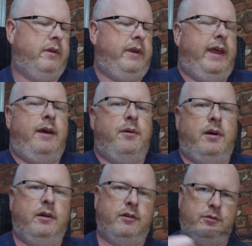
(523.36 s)
And now
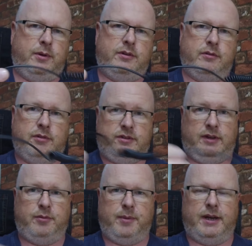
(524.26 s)
I'm going to switch the
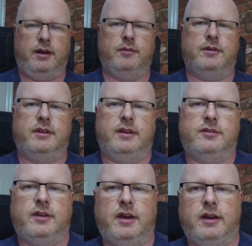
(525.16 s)
receiver back over to
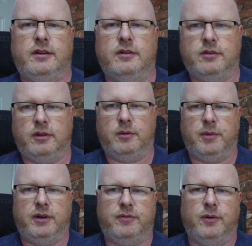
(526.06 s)
this side so that the
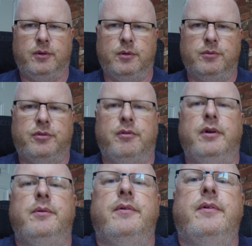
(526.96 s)
microphone comes through.